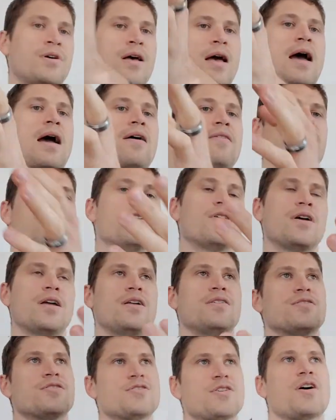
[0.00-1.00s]
and the
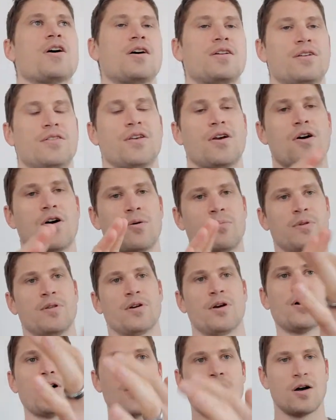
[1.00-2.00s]
inside and the arm of
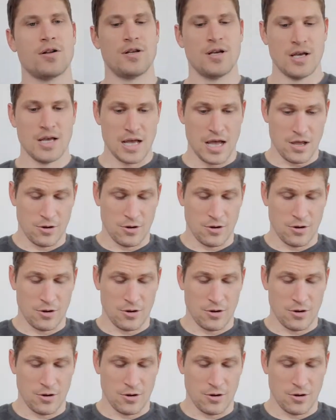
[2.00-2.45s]
the guard,